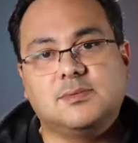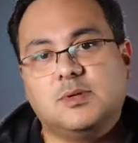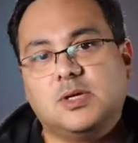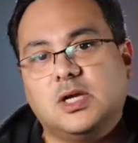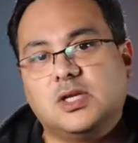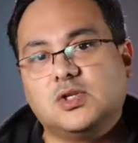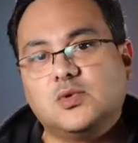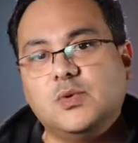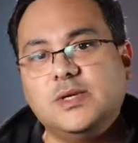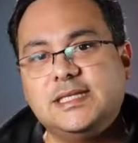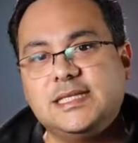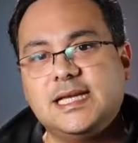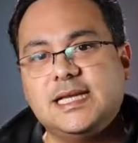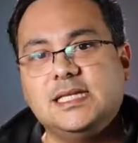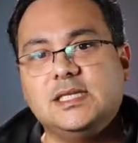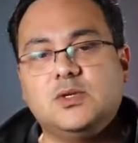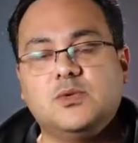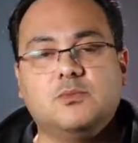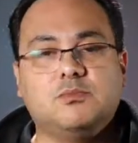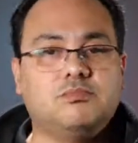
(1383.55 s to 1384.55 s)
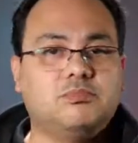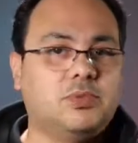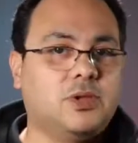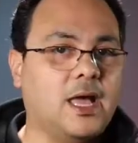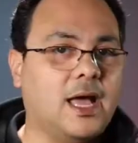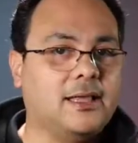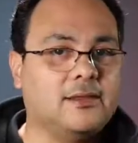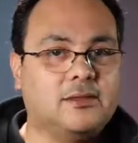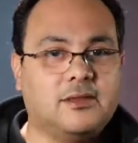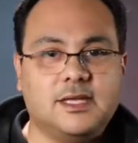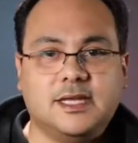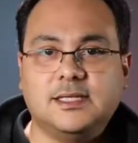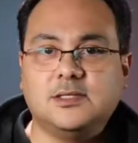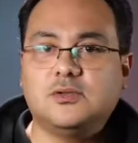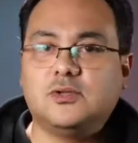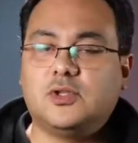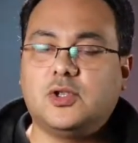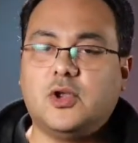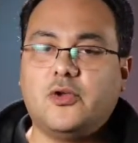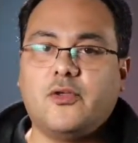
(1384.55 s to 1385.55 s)
Because I tend to
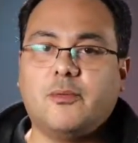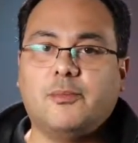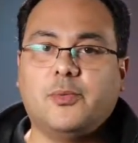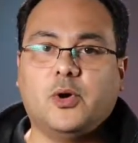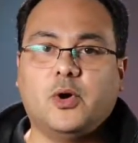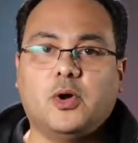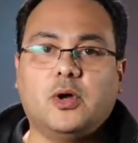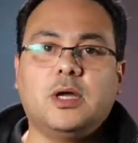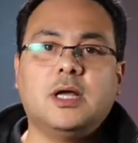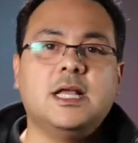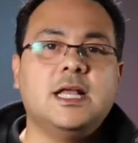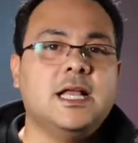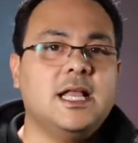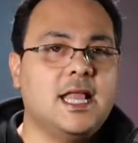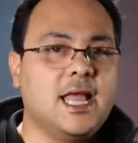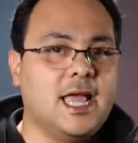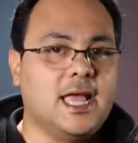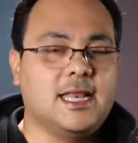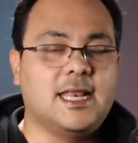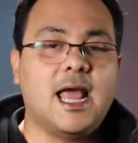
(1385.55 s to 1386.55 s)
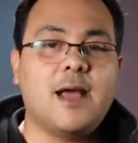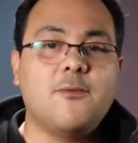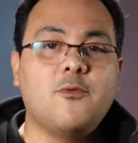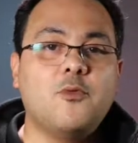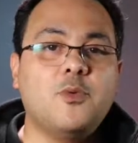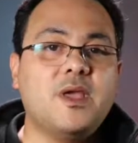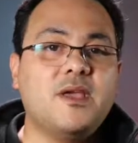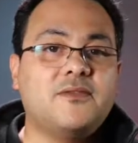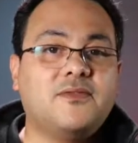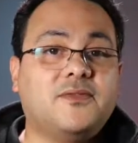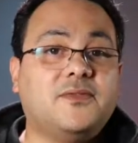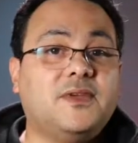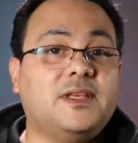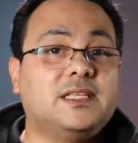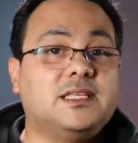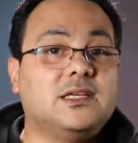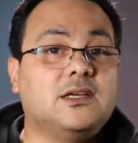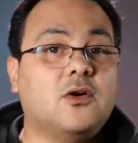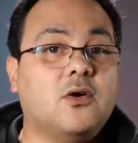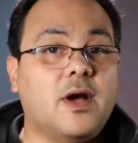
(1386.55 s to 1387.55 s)
throw the ball, and that will be a
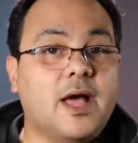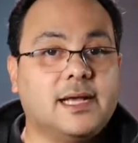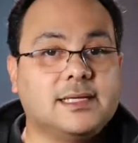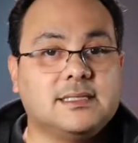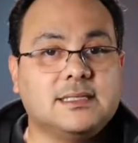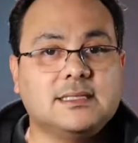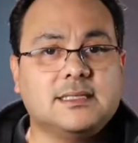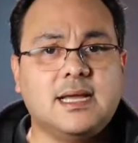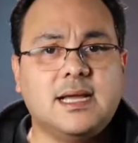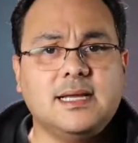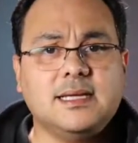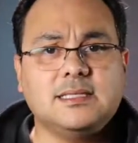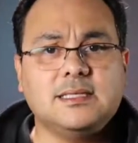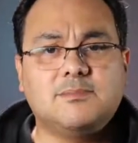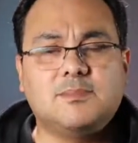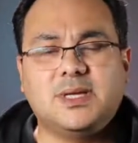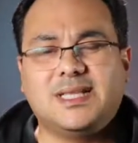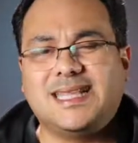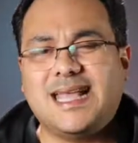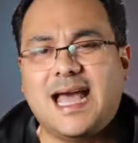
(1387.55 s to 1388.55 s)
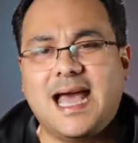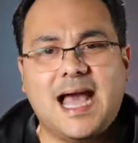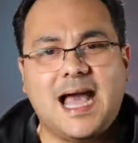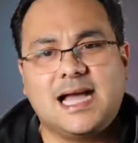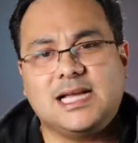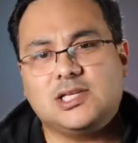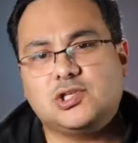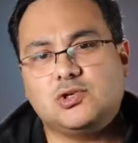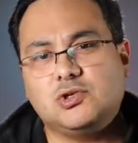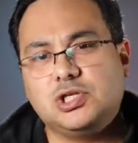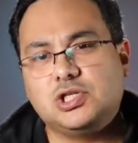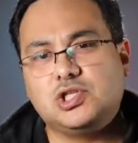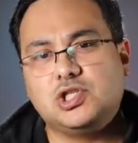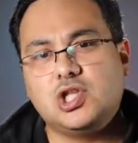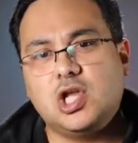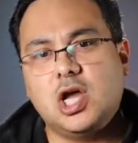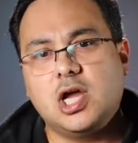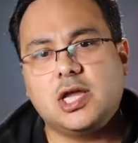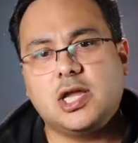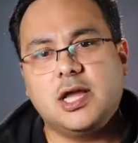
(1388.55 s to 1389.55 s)
physical exercise, but that actually is
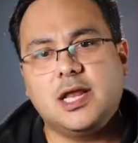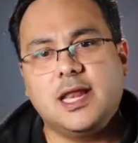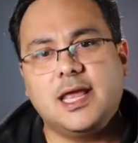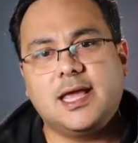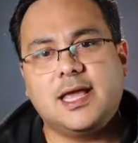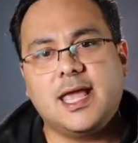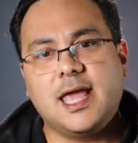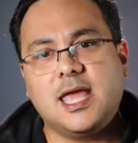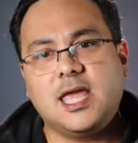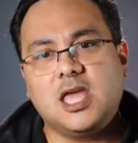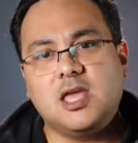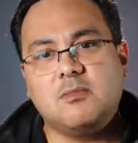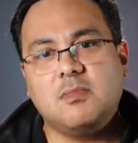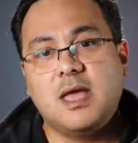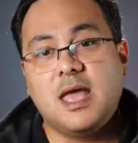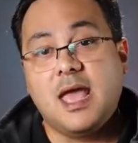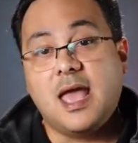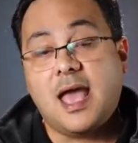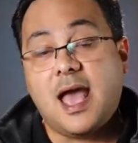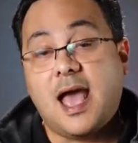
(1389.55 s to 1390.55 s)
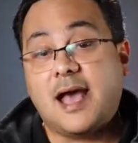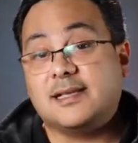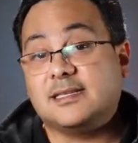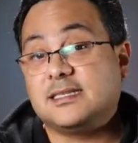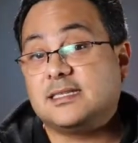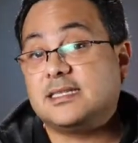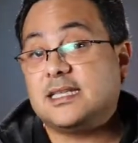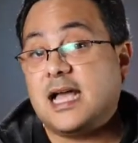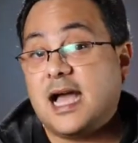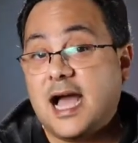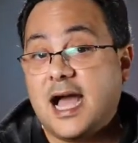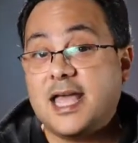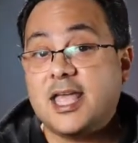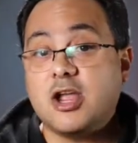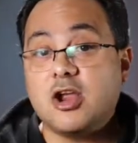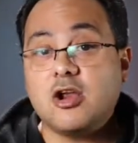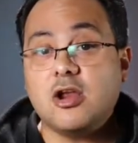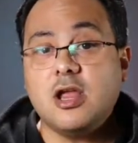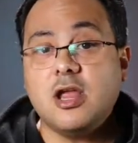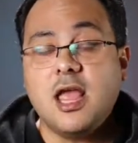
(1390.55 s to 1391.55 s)
not going to get him as
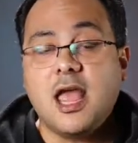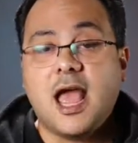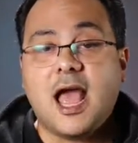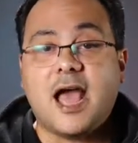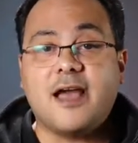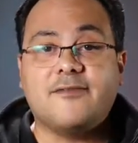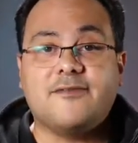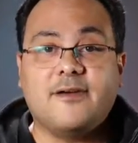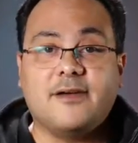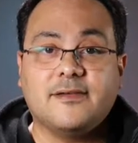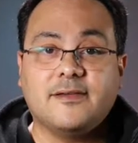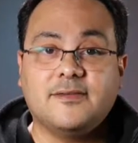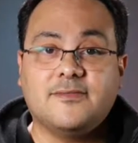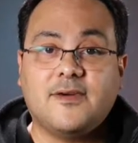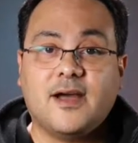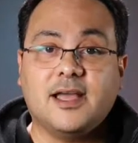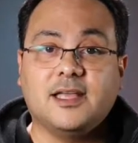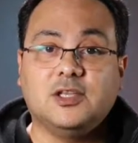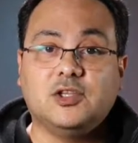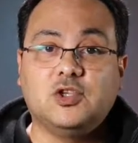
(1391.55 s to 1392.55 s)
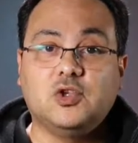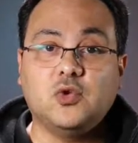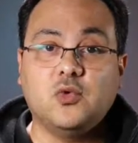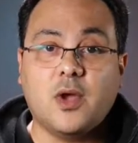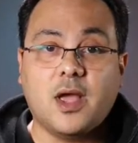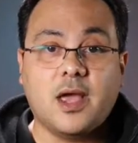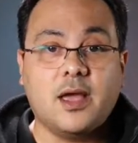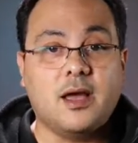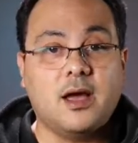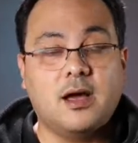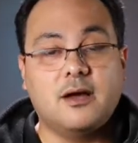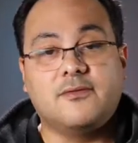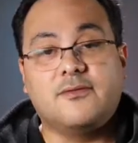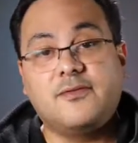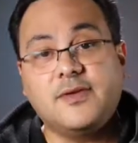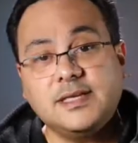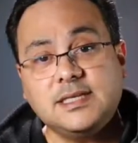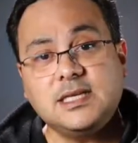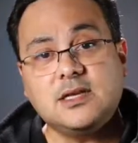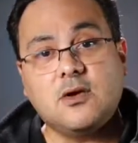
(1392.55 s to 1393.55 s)
tired as if I do a
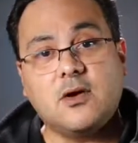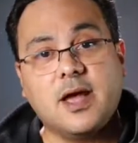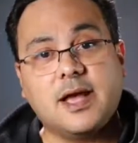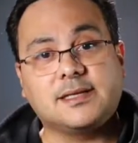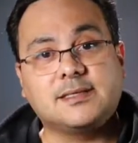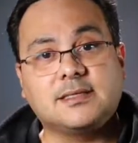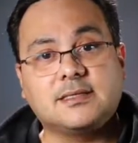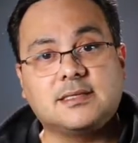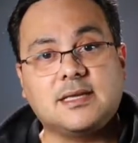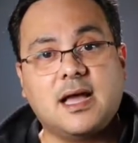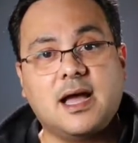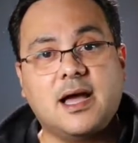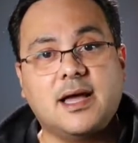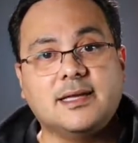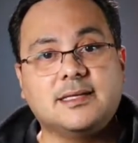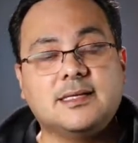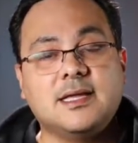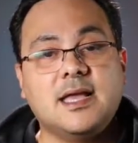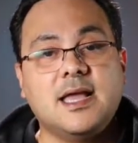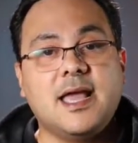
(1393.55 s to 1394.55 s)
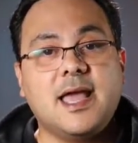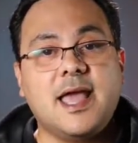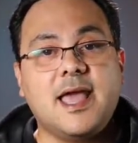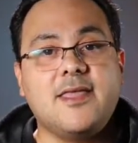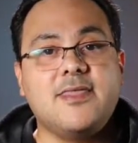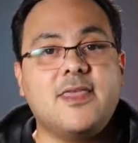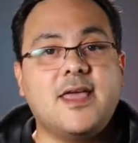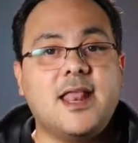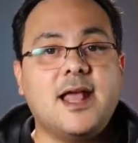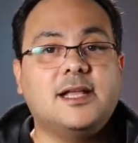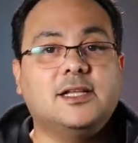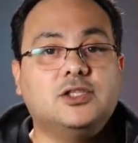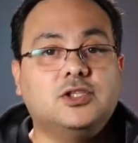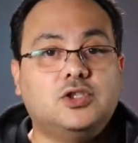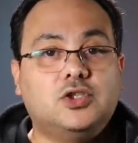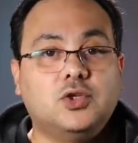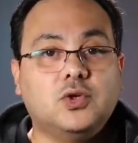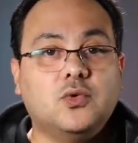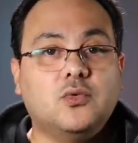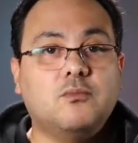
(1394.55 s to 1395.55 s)
physical exercise and then I
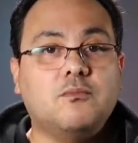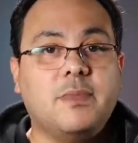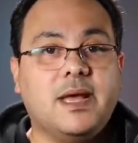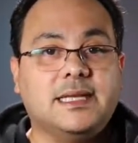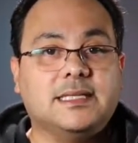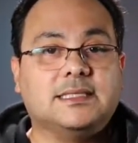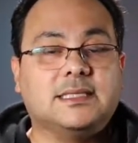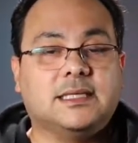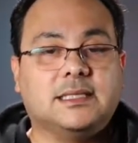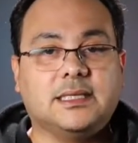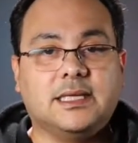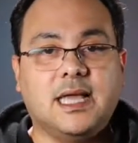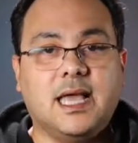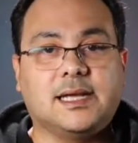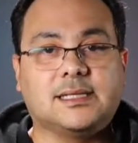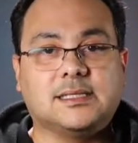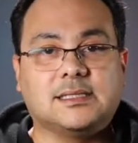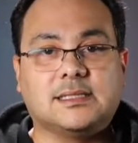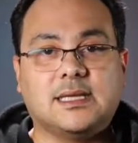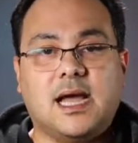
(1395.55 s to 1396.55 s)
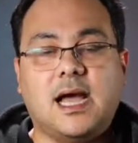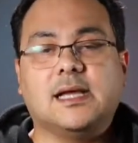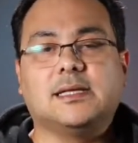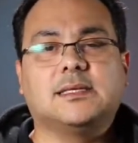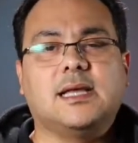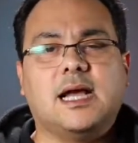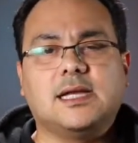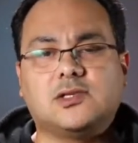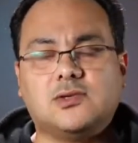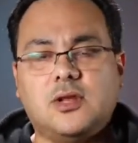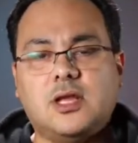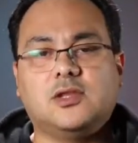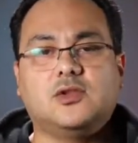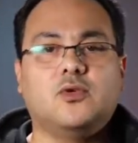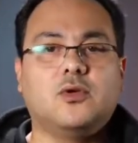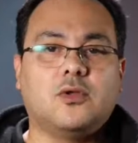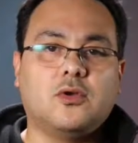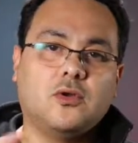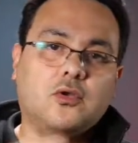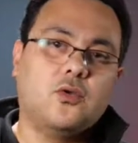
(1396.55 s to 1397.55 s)
do mentally exercise. Actually, I
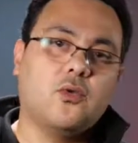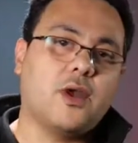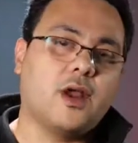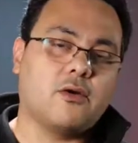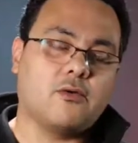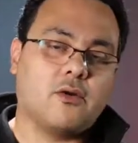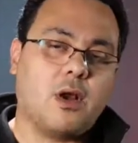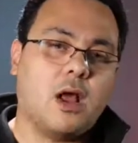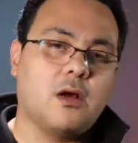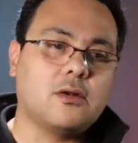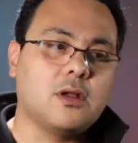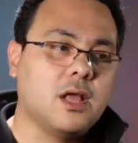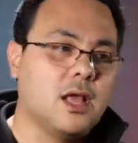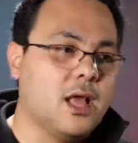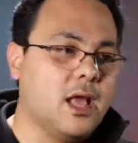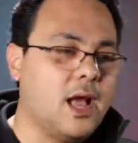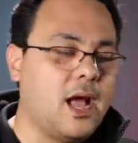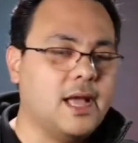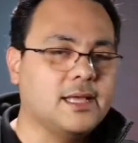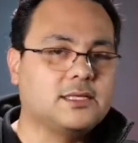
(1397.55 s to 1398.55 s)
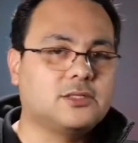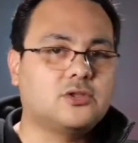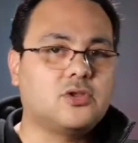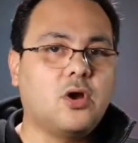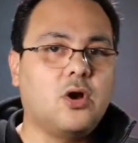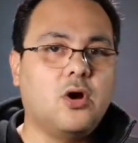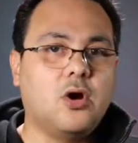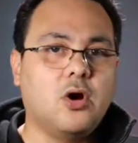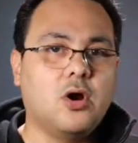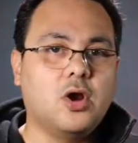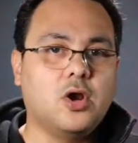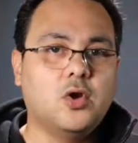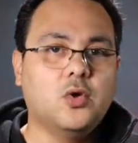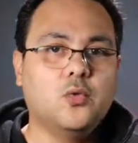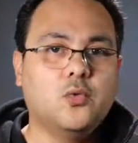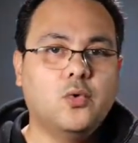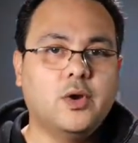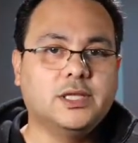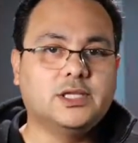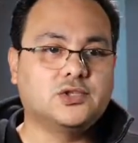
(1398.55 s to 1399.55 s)
do it all the way around. I start
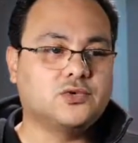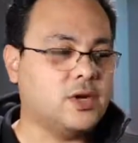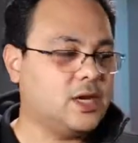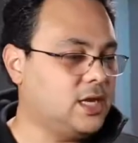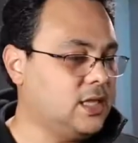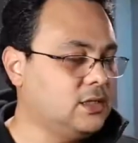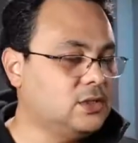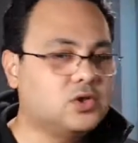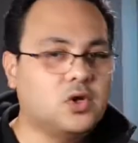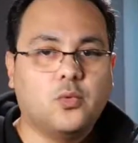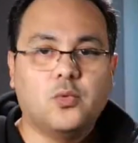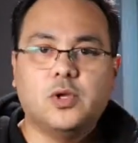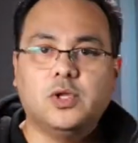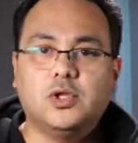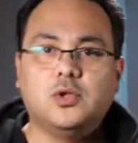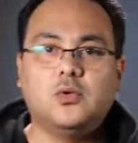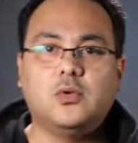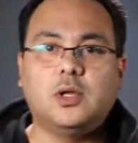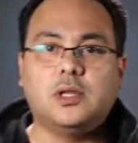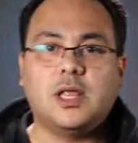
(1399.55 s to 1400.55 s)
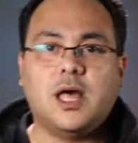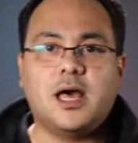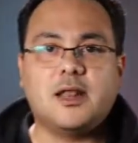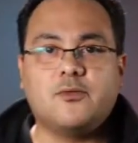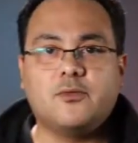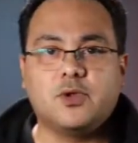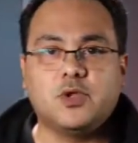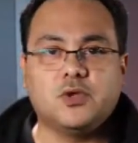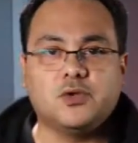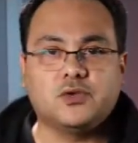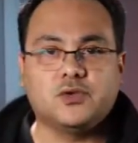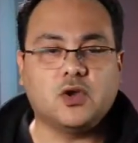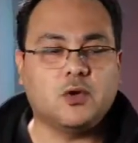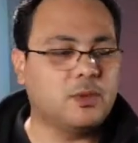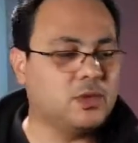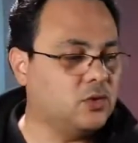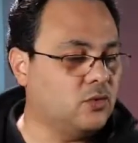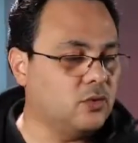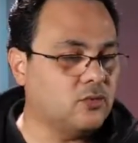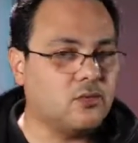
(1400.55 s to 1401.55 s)
with training, so we do a lot of what you saw
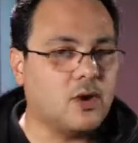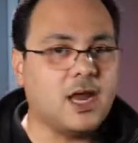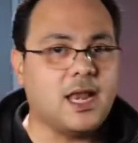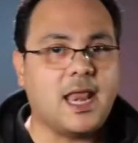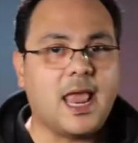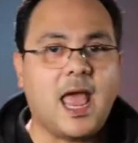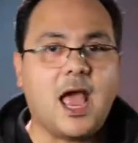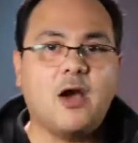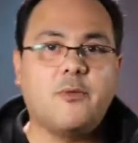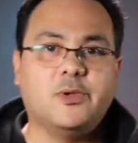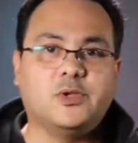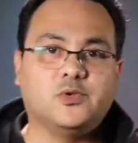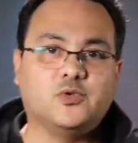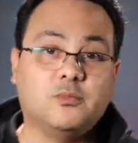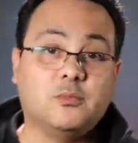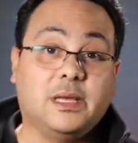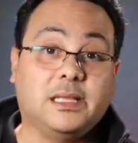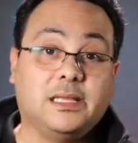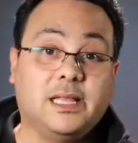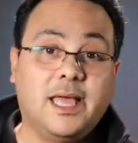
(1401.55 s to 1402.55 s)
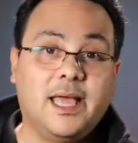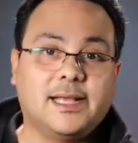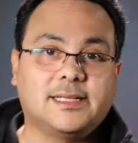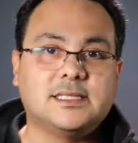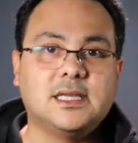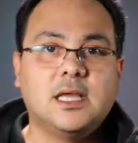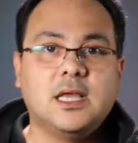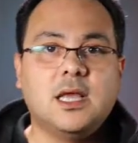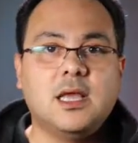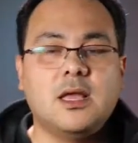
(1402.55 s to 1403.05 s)
me doing right now between my legs.